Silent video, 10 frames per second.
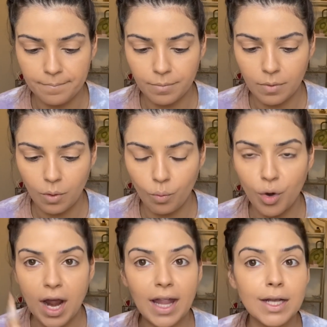what
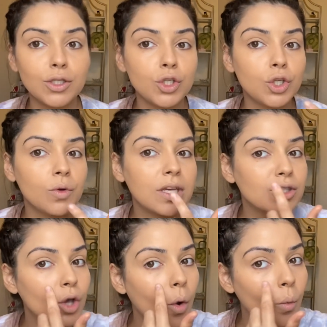I like to do is
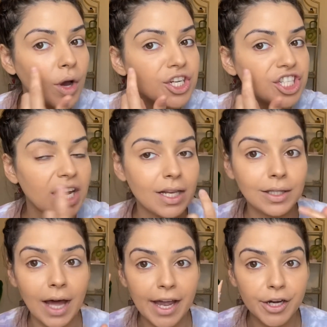go one shade
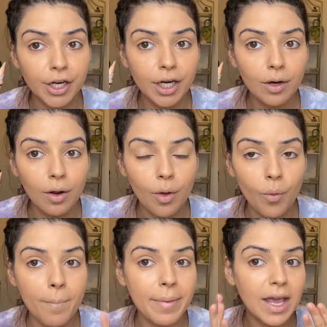lighter
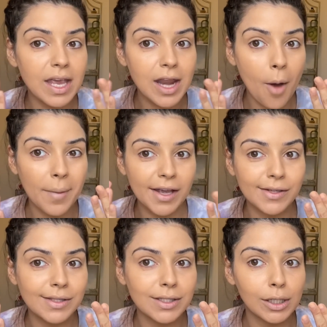when picking out my
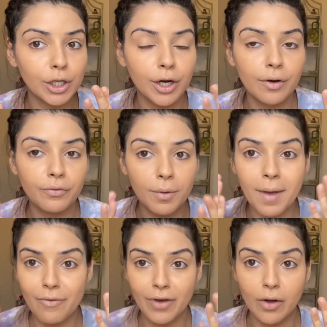concealer from my
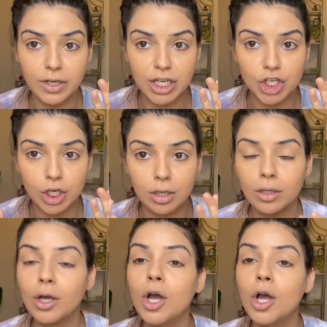foundation.